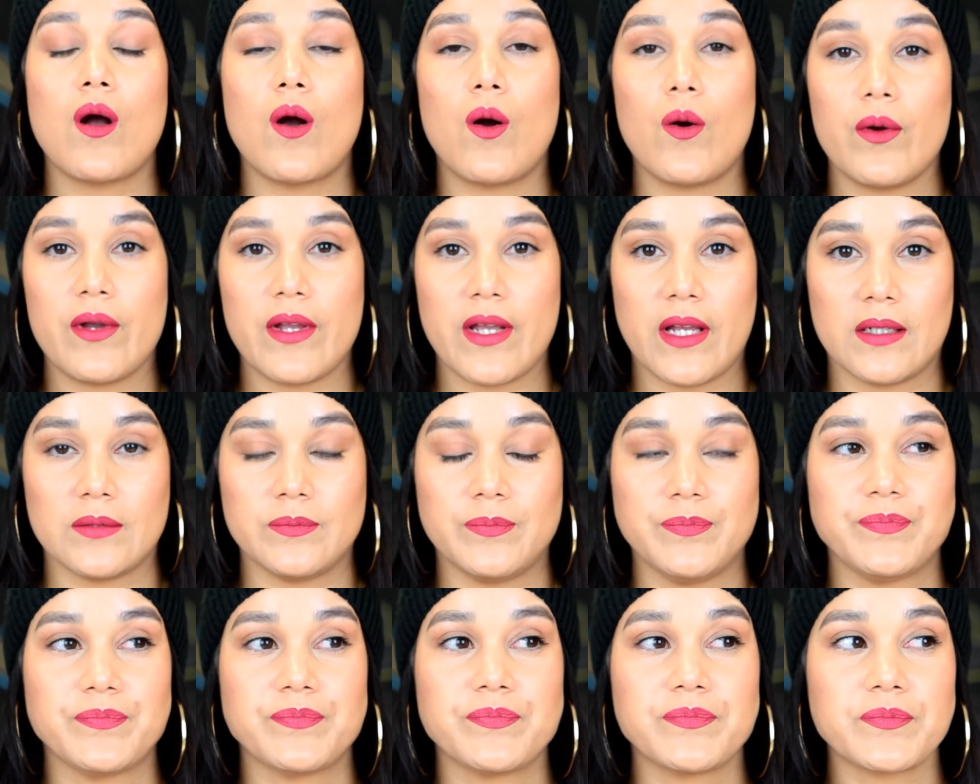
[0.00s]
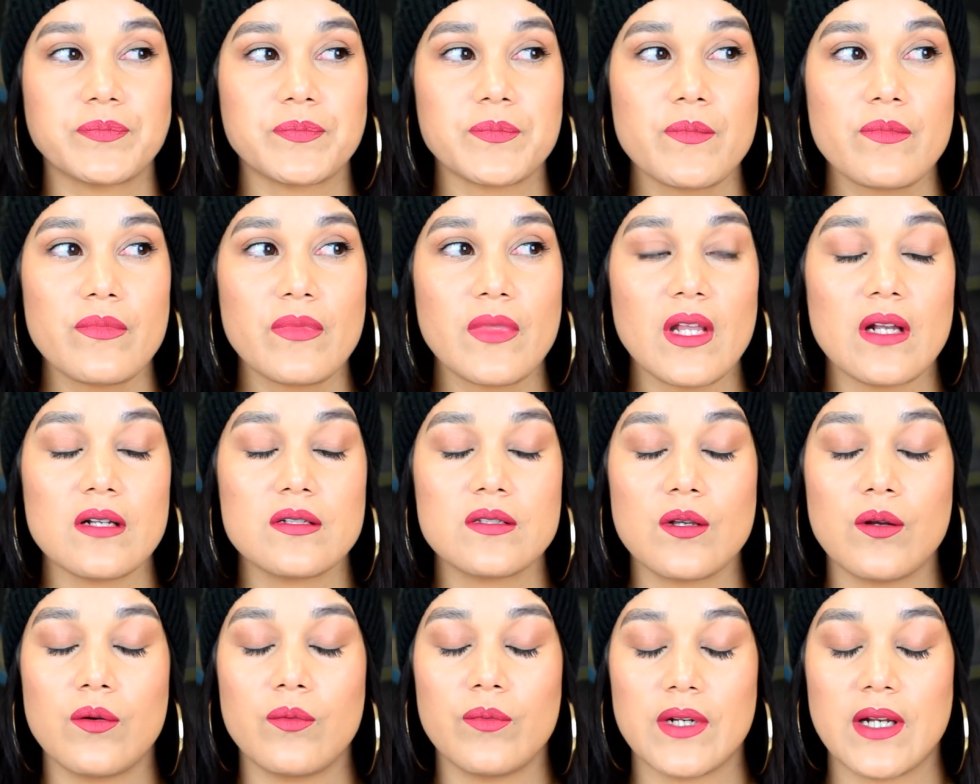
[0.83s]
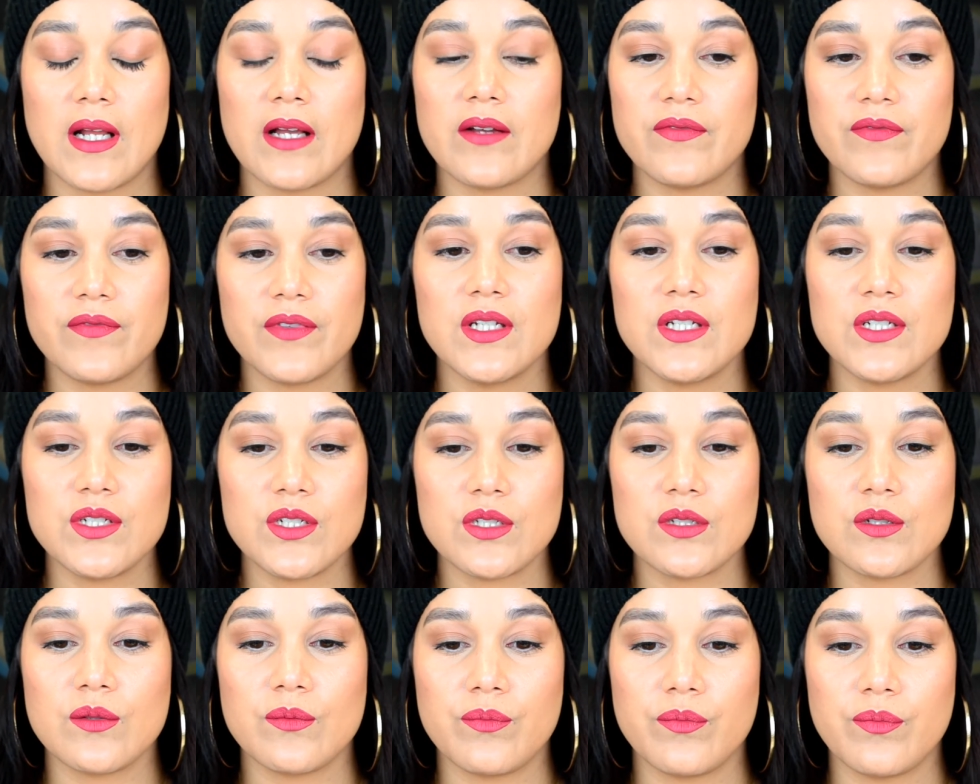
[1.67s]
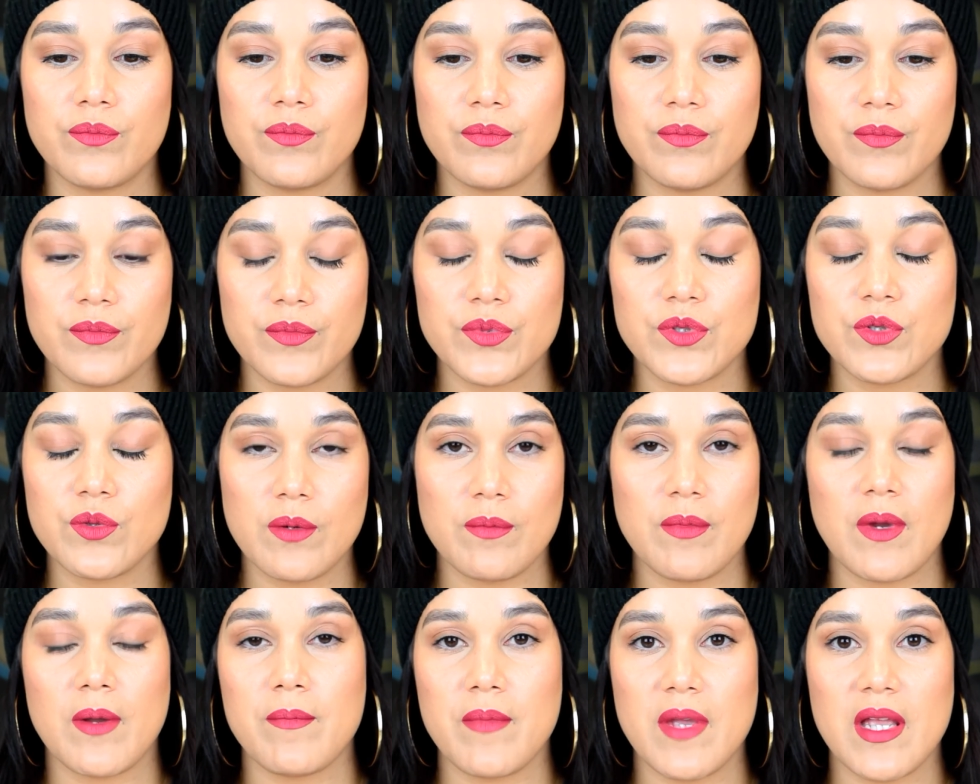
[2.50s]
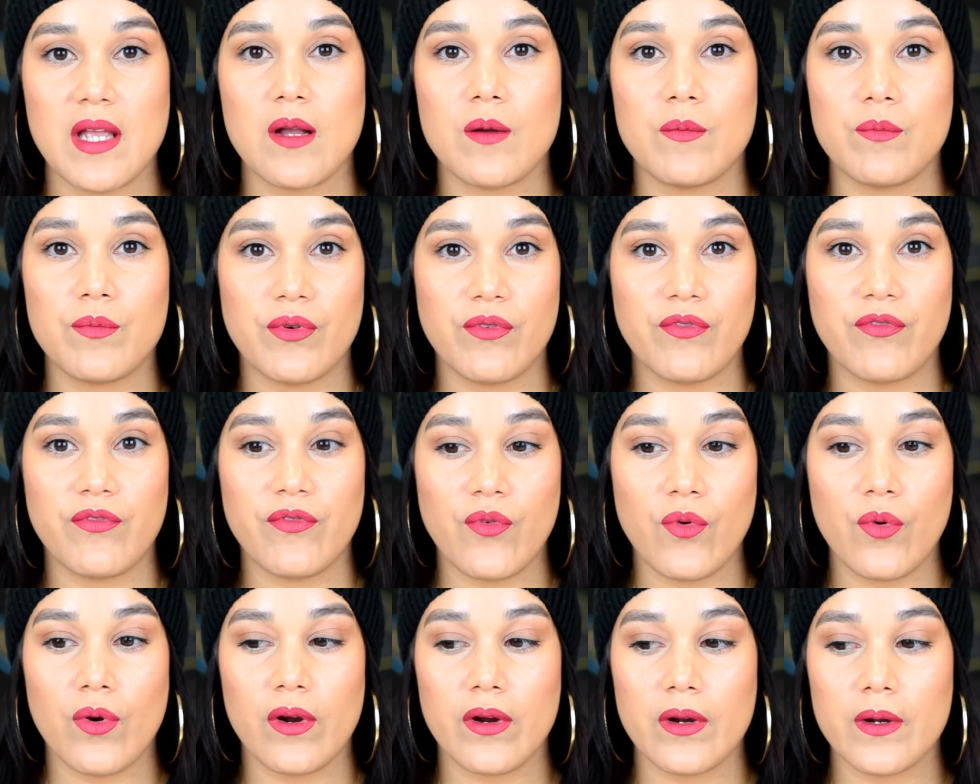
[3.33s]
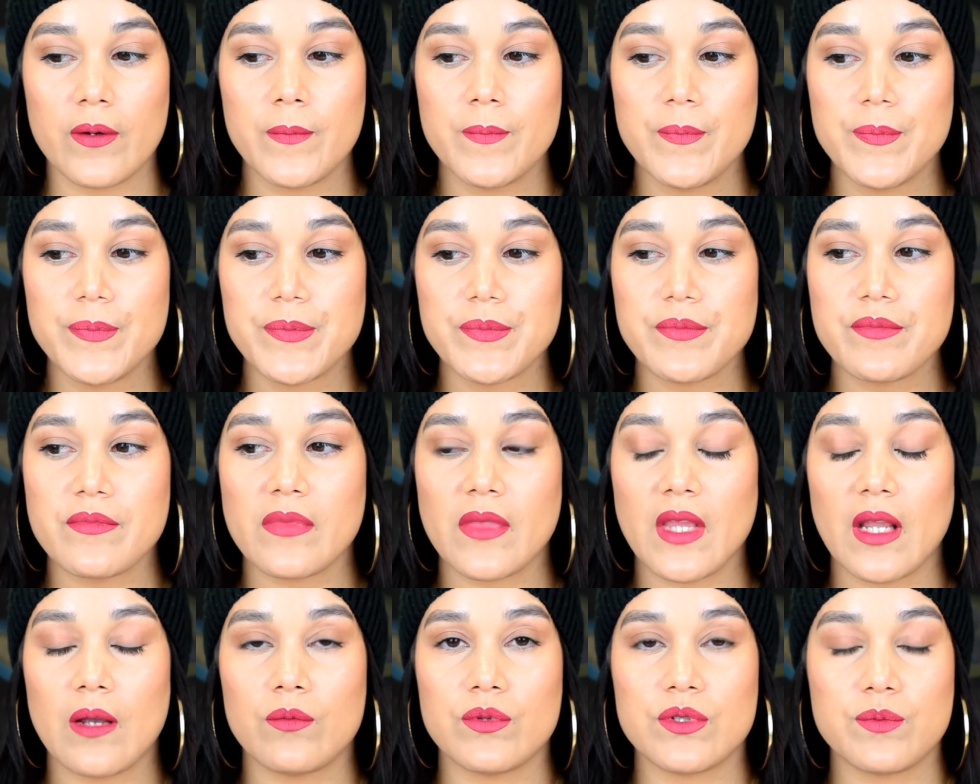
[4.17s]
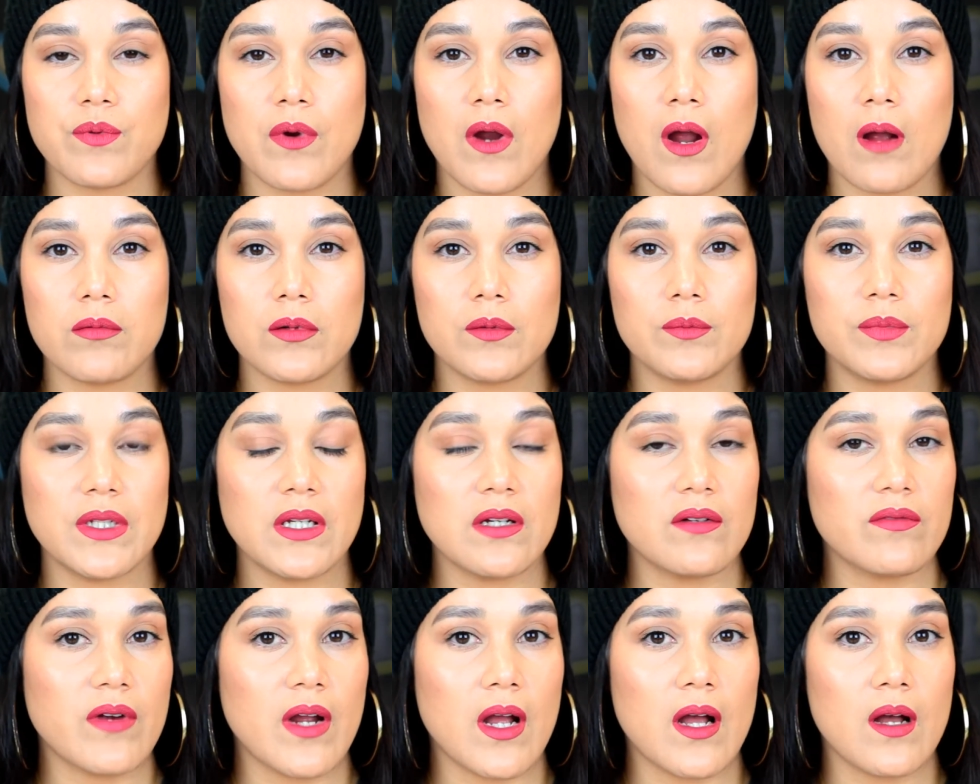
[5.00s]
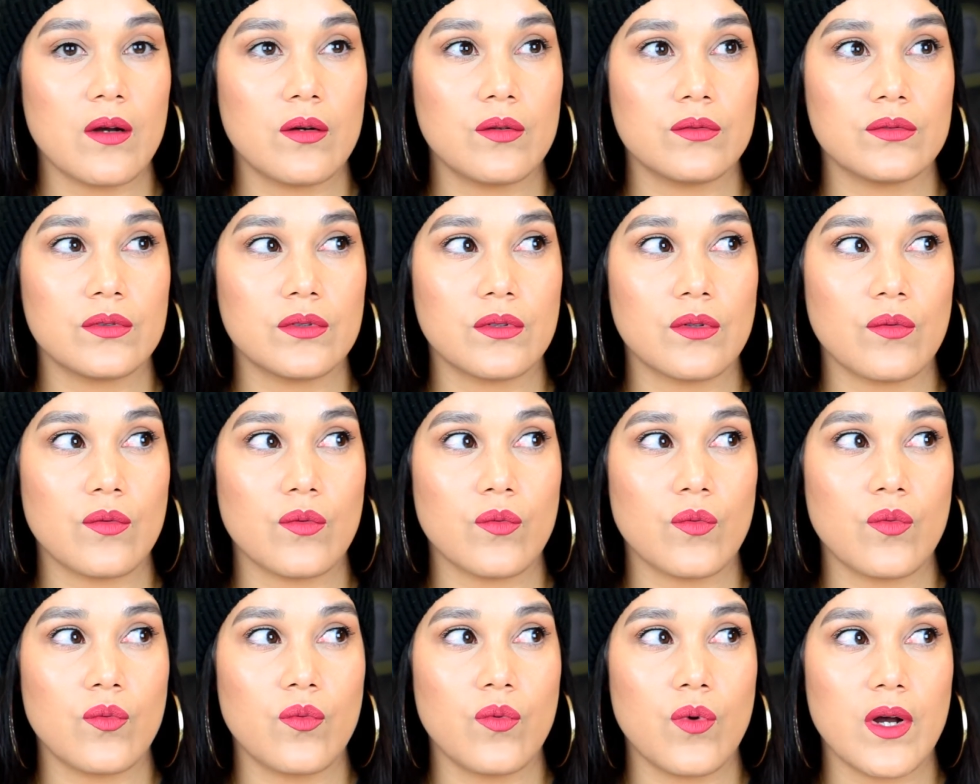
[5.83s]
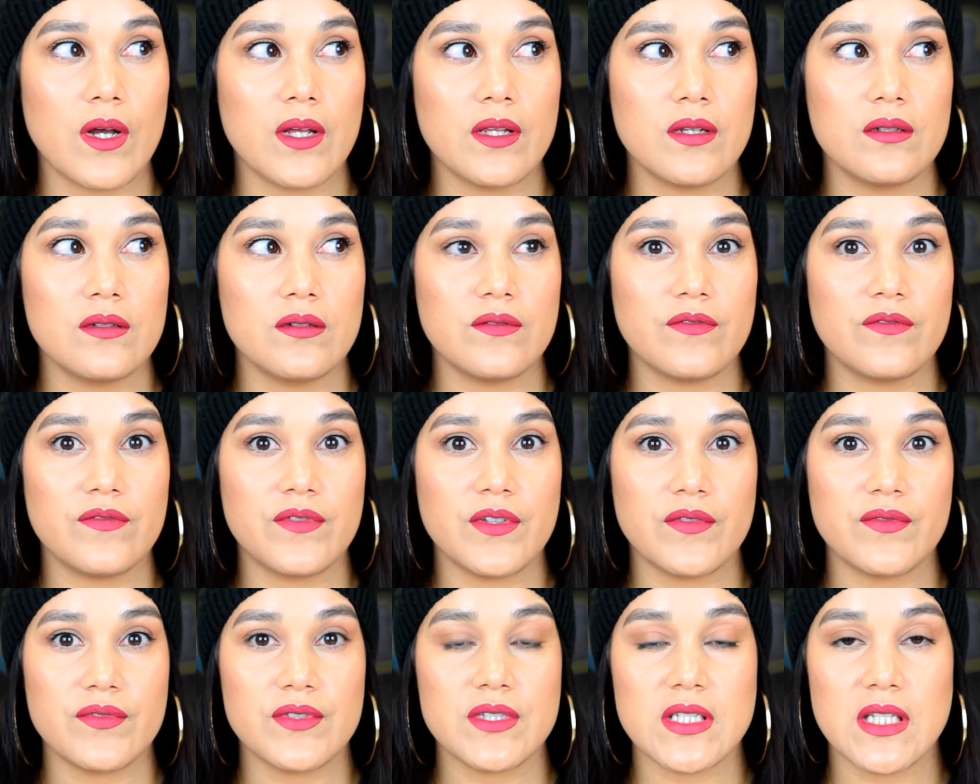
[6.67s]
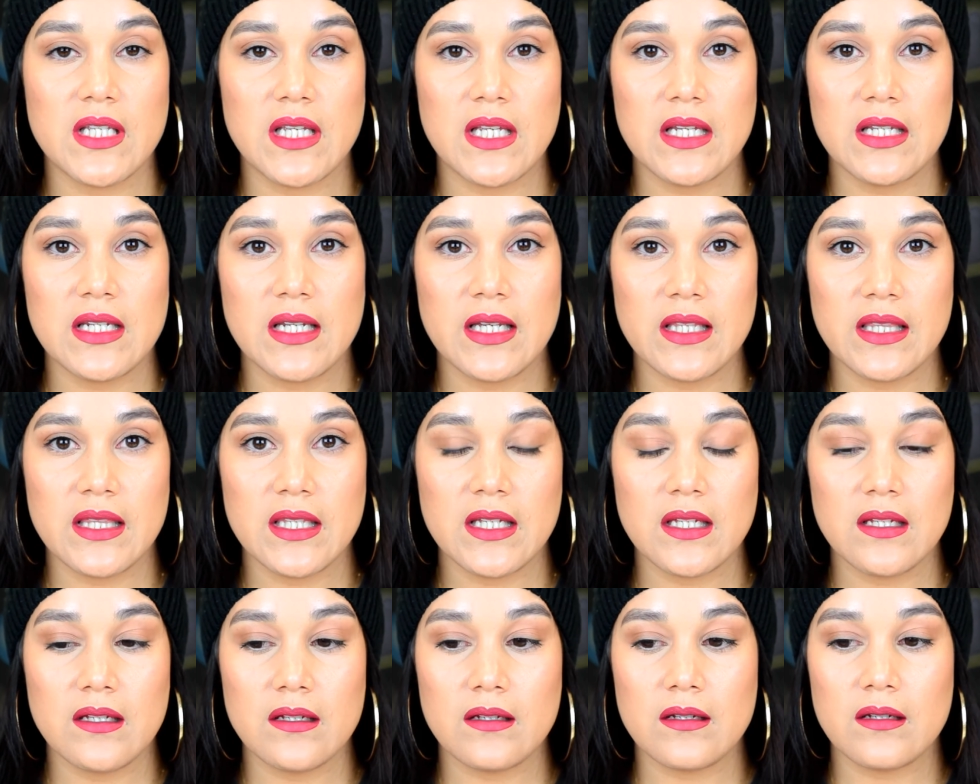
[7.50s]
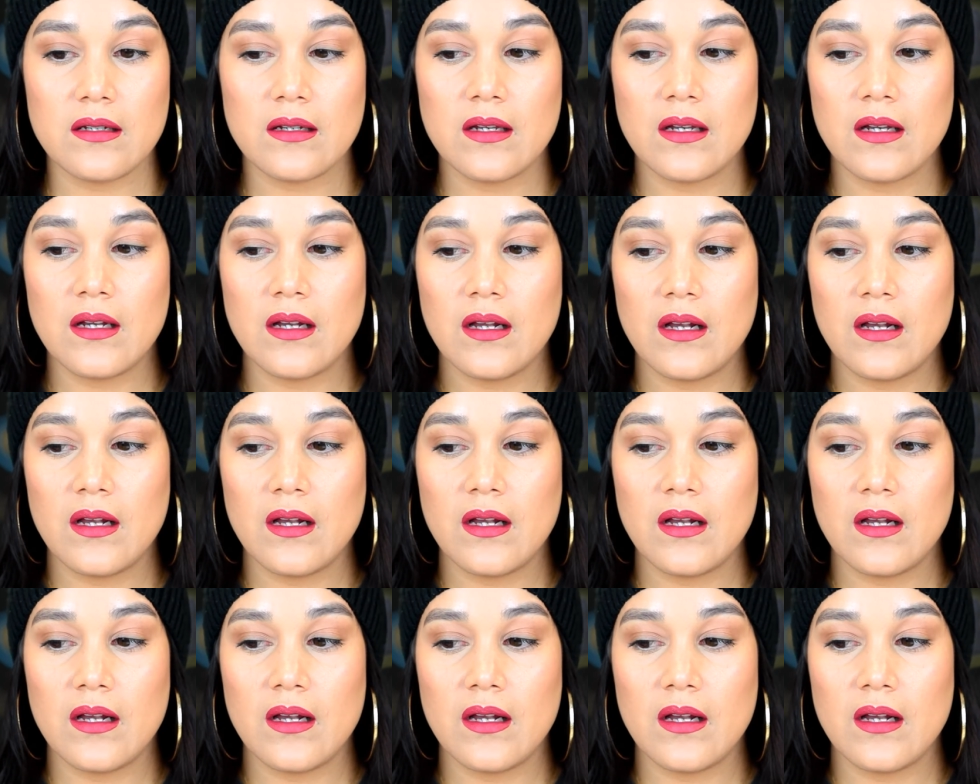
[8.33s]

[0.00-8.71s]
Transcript: Okay, so when I finished doing my makeup before, it was probably around 1:15, I think.